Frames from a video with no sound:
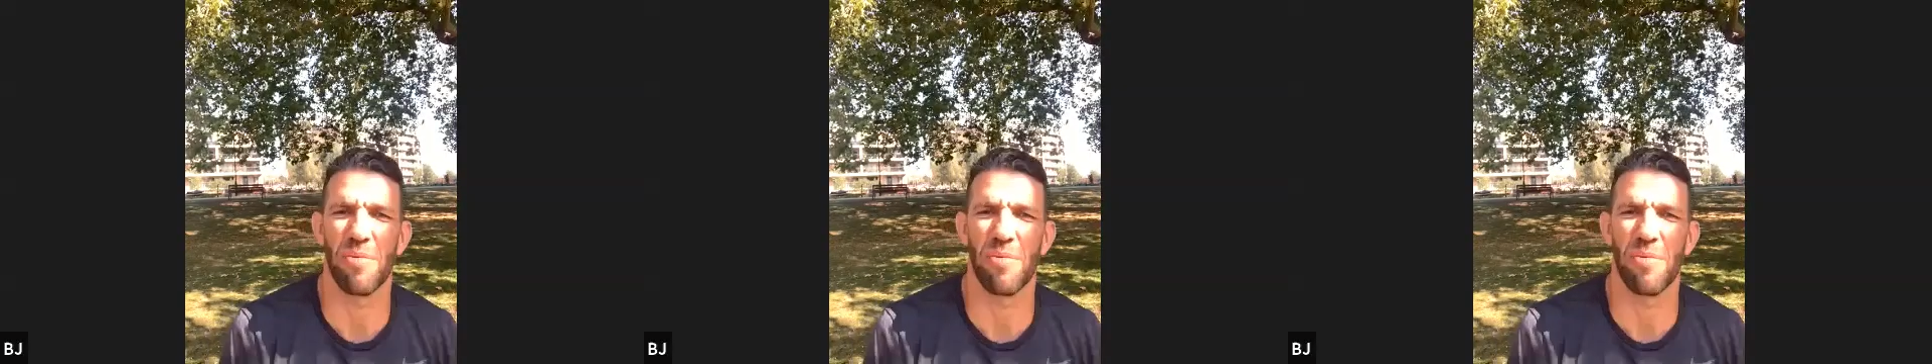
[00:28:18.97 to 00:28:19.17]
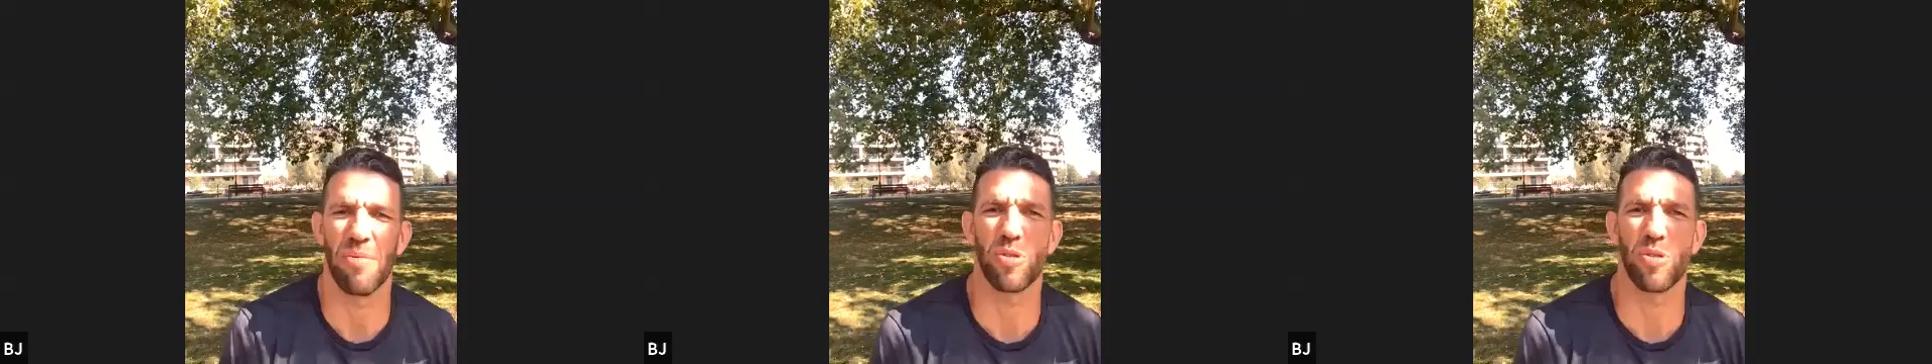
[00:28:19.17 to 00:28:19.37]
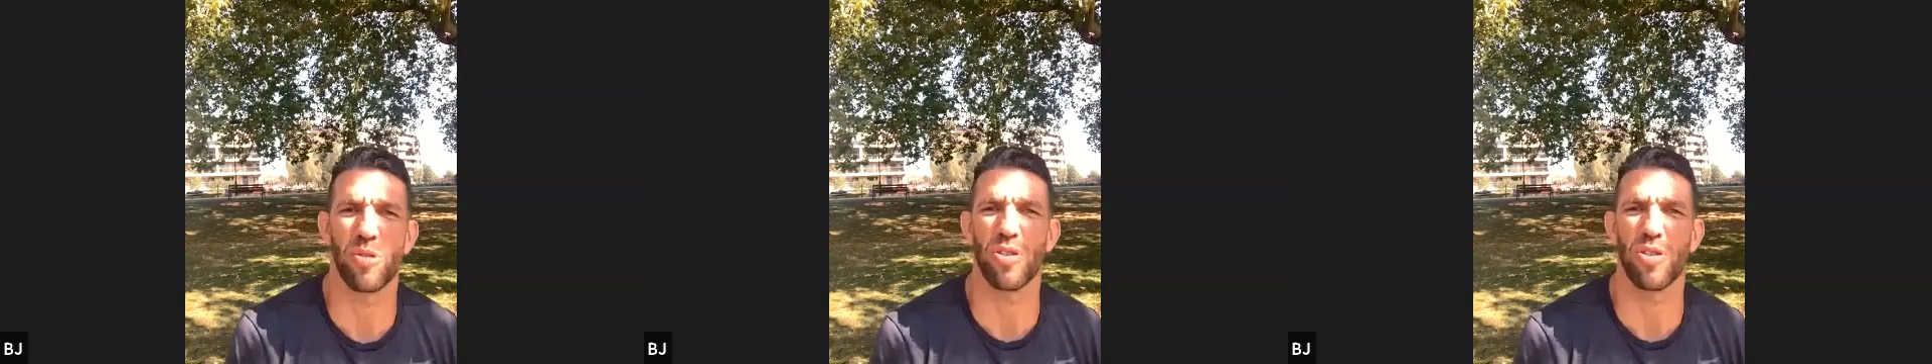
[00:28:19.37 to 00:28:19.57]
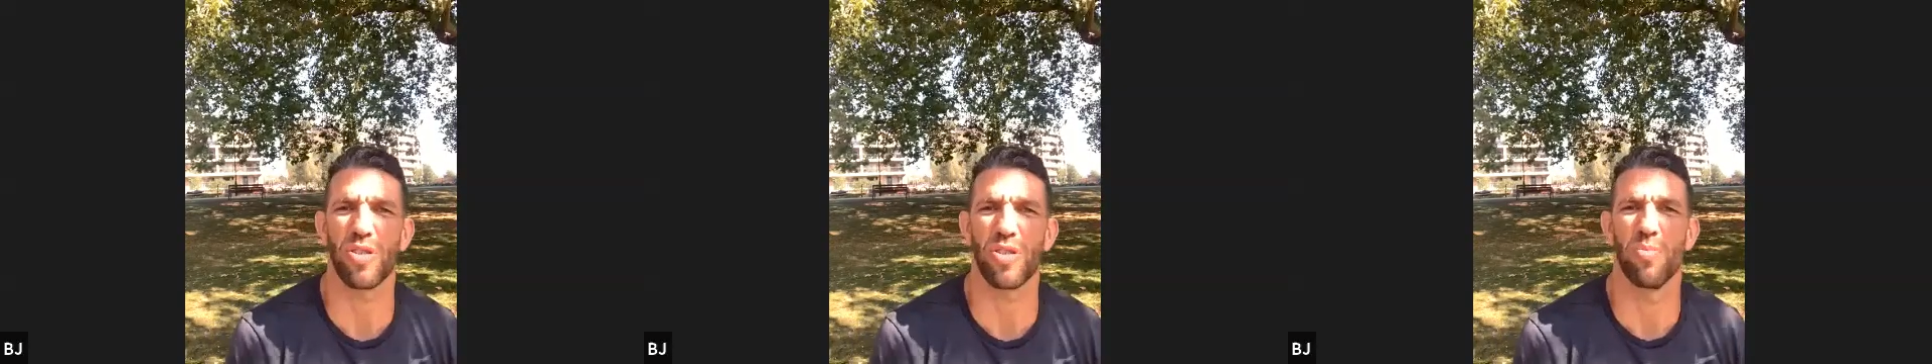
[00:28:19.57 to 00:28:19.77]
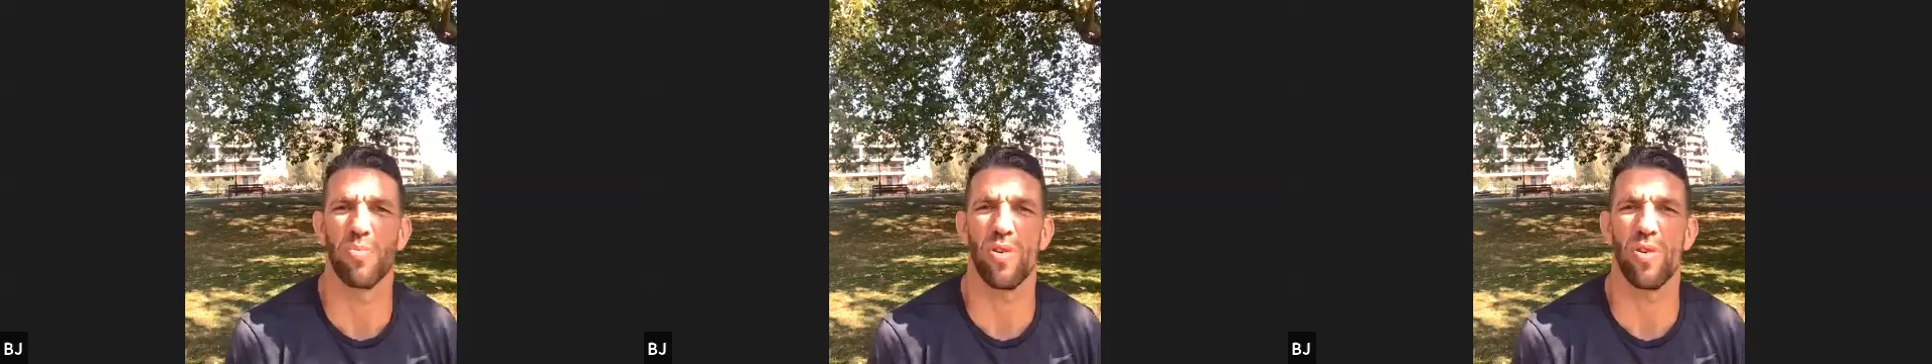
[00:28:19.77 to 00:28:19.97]
Come on, push.
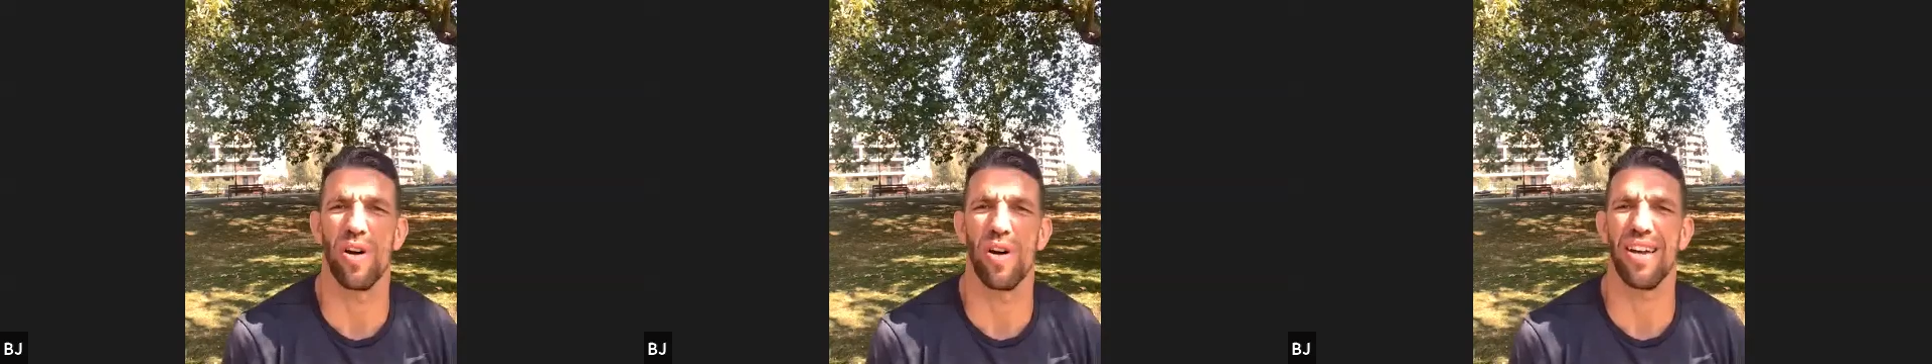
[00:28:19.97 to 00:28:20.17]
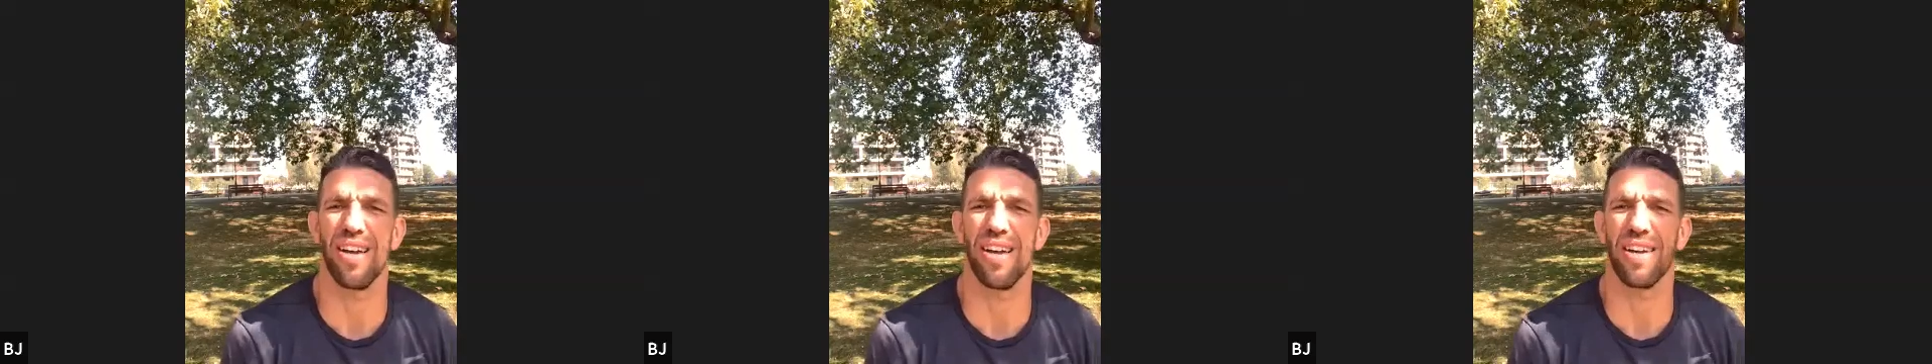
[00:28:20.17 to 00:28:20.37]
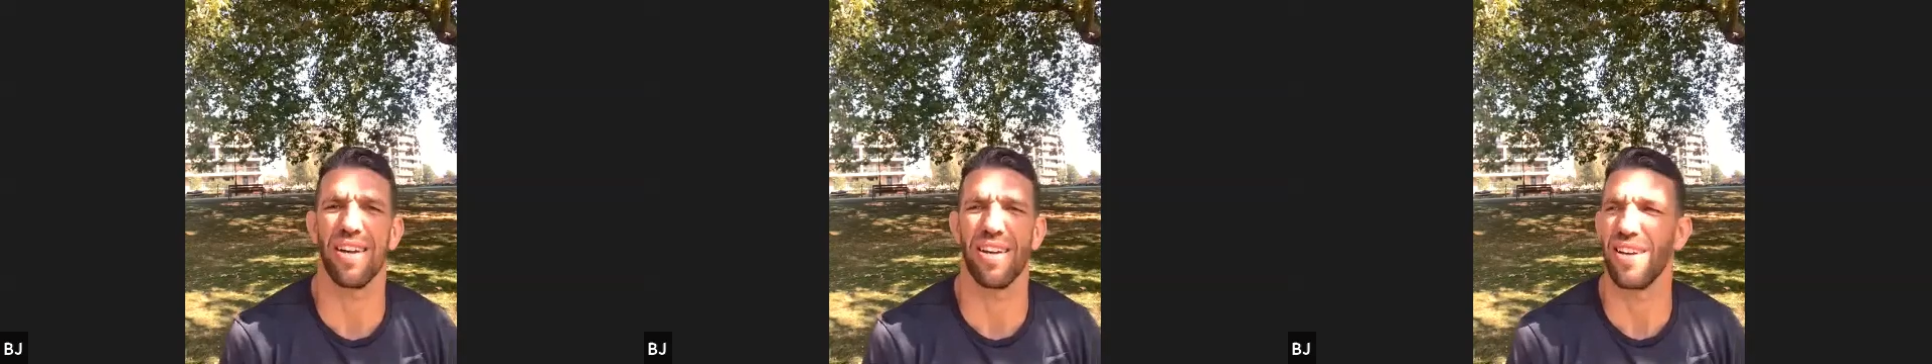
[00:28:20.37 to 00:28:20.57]
Good boy.